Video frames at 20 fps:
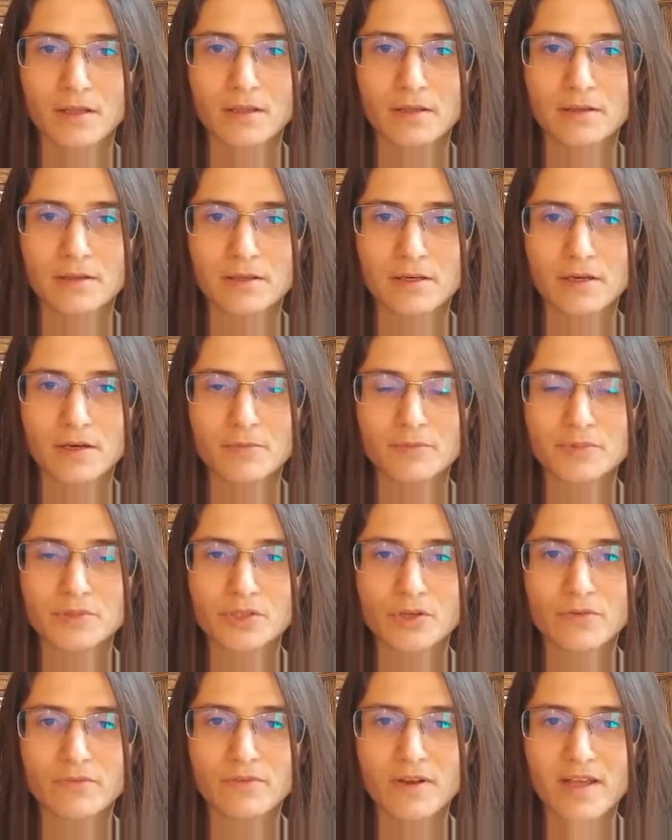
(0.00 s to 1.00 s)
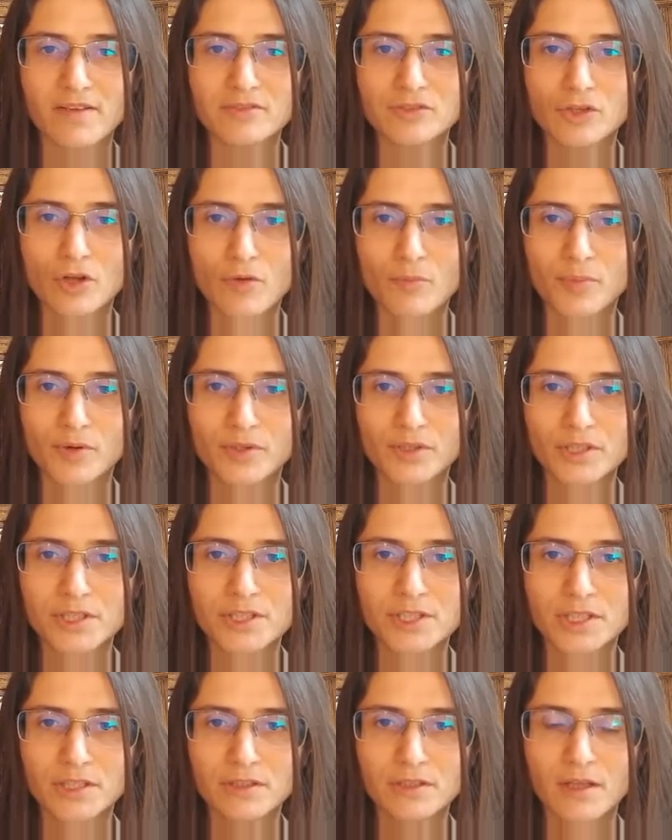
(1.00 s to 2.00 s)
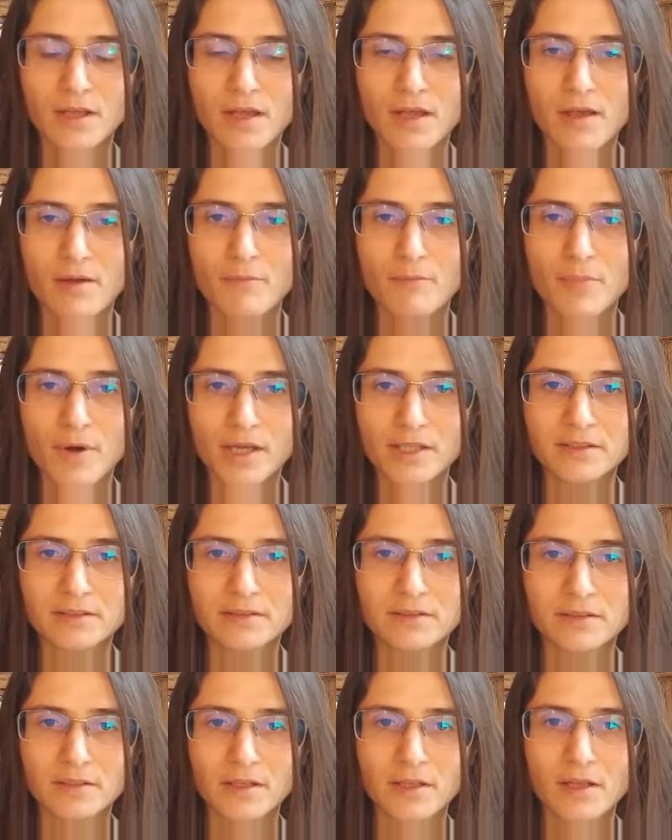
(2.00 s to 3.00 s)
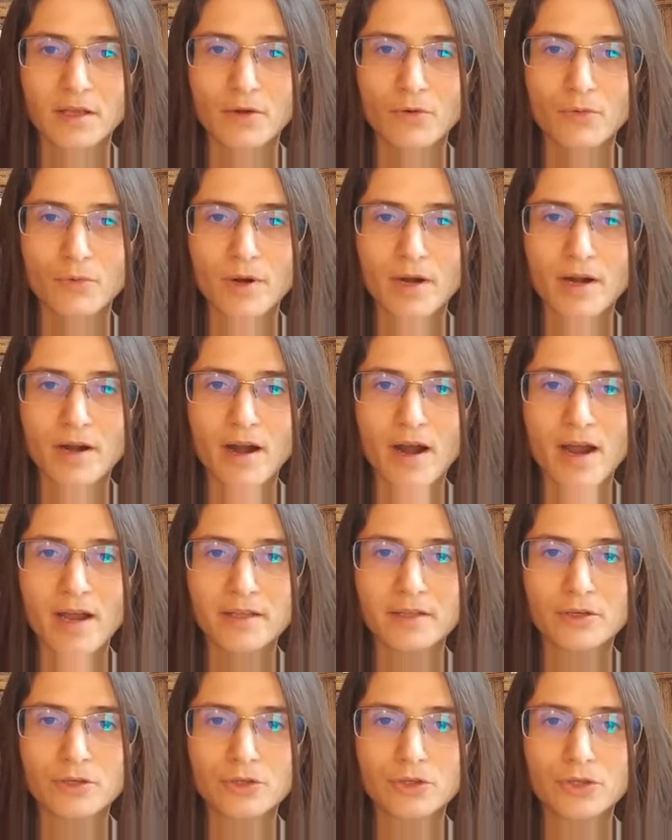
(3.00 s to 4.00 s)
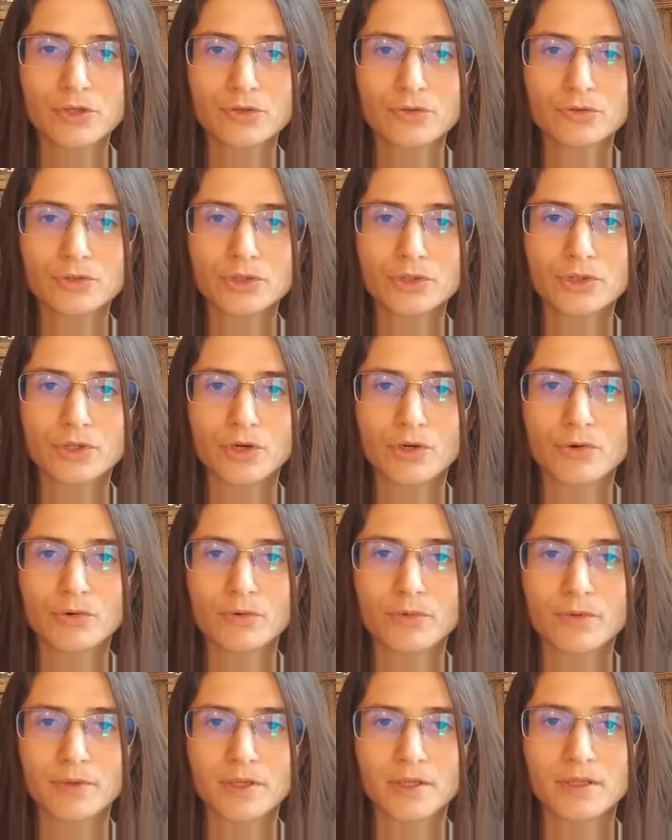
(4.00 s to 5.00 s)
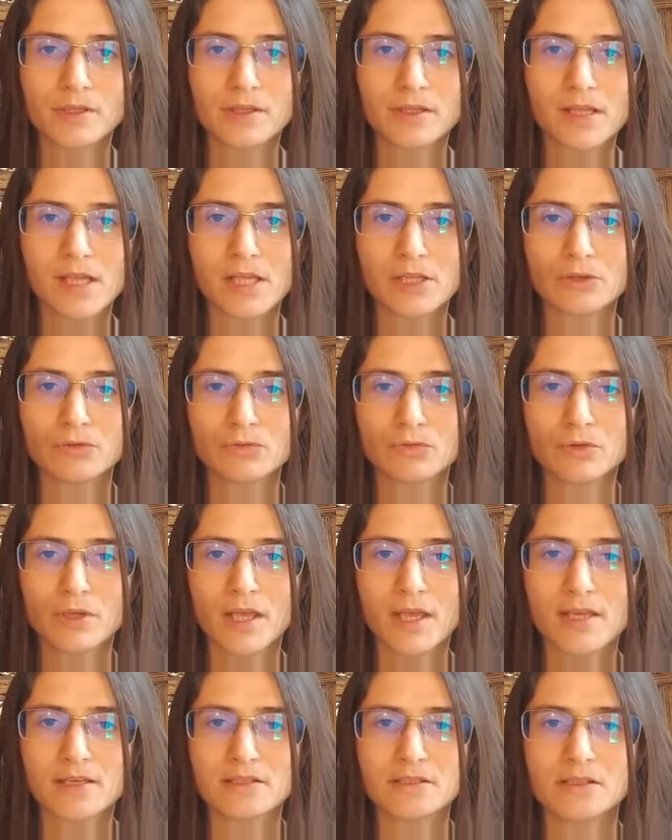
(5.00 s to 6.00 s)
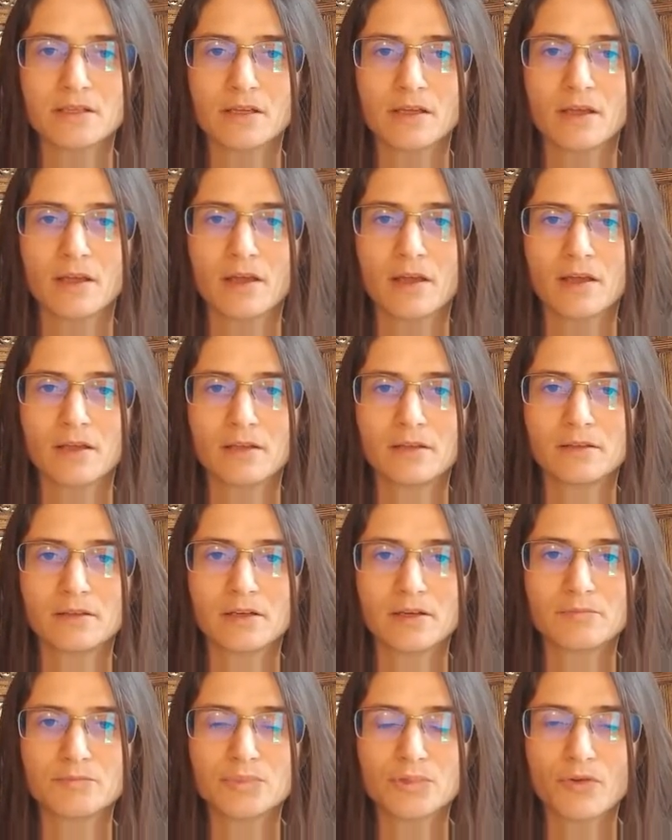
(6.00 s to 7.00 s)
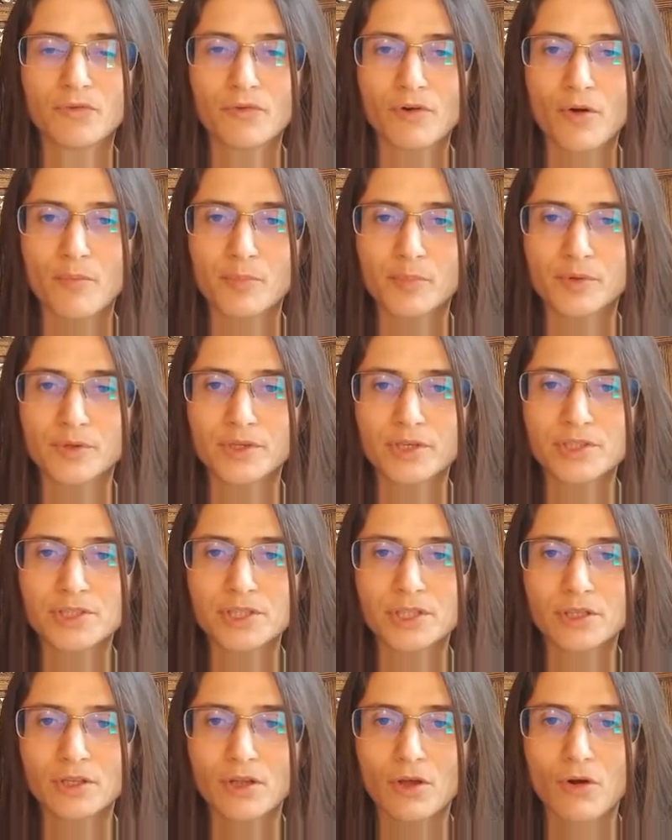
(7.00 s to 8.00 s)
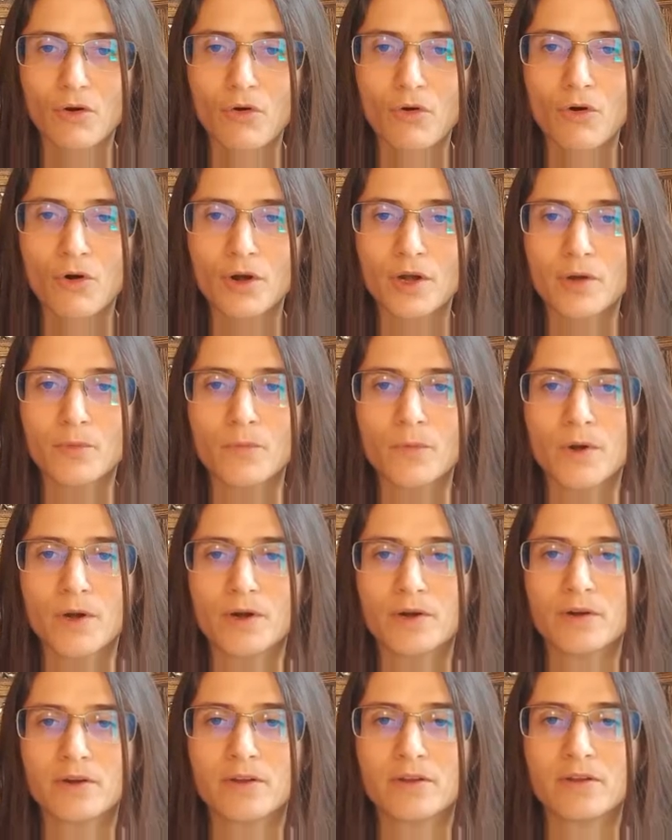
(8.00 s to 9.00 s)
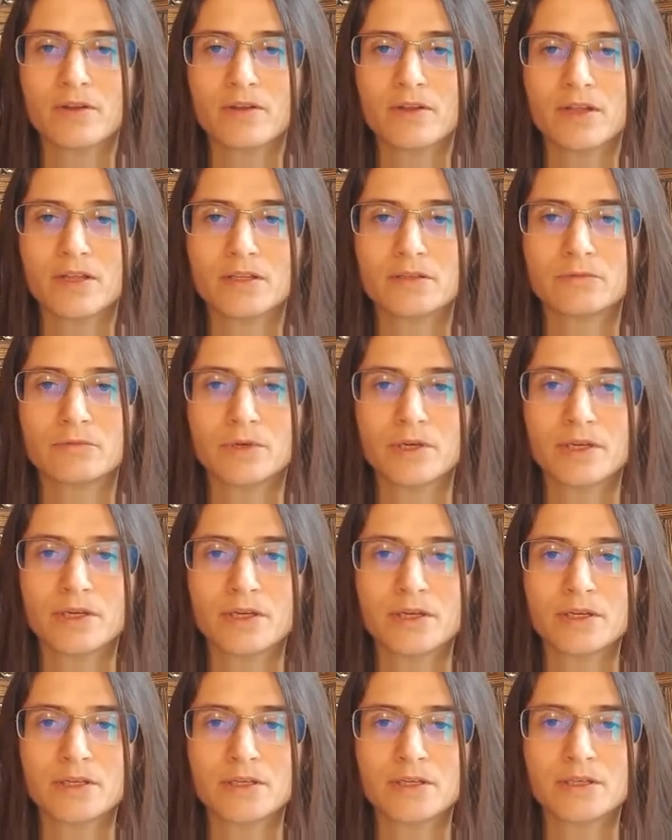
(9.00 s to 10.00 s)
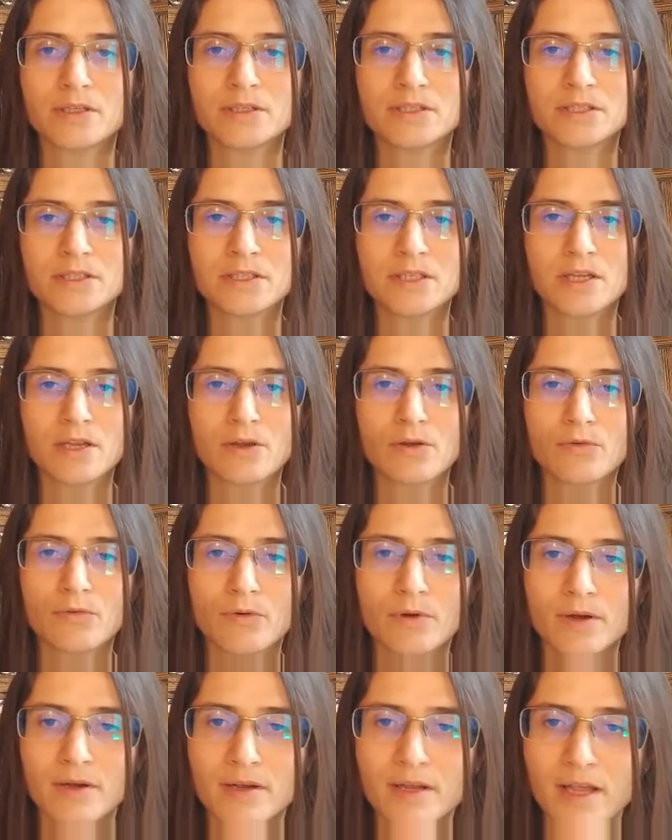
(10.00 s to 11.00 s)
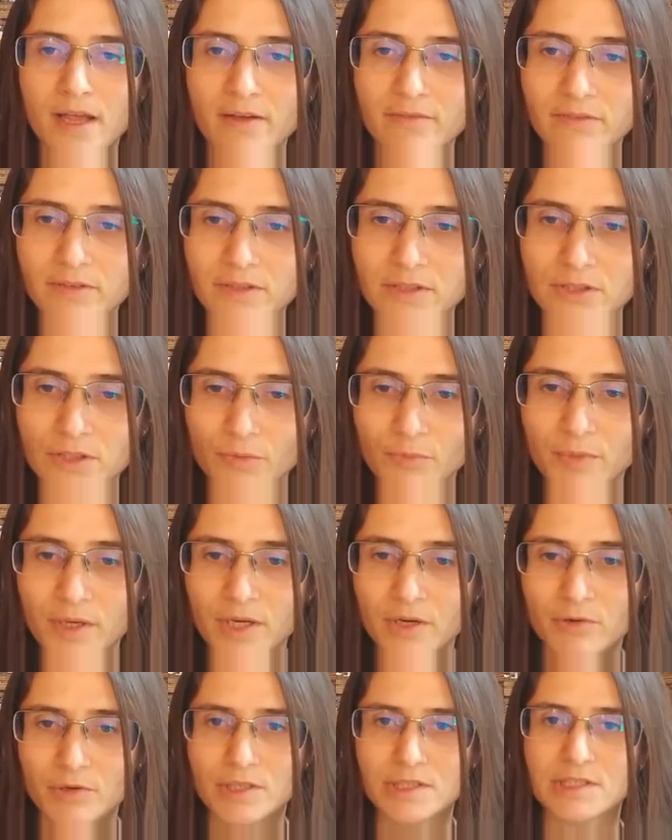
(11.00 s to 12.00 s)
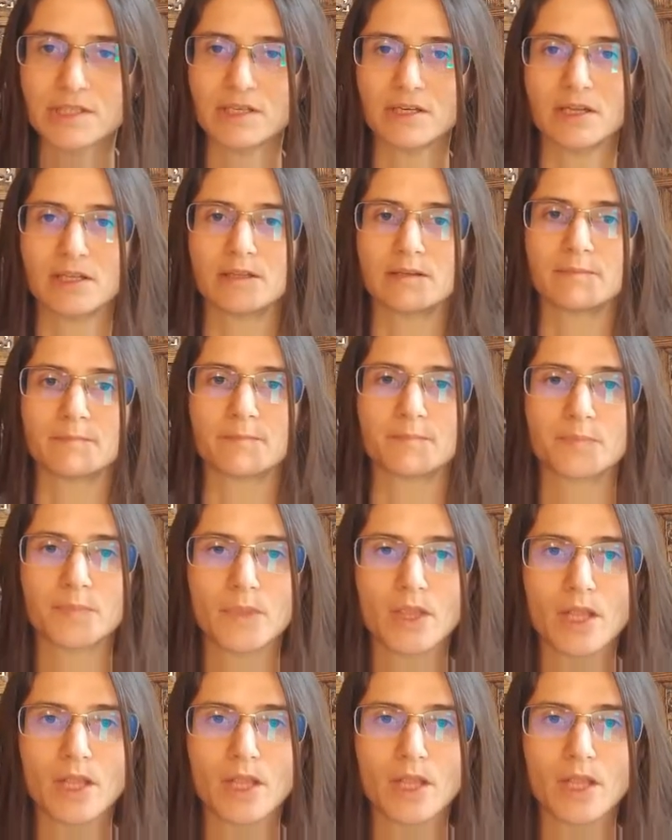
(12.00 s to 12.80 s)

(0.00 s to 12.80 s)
in terms of livestock production, but we're either neutral in the A2 case in terms of crop production, or we're still having some increase in it.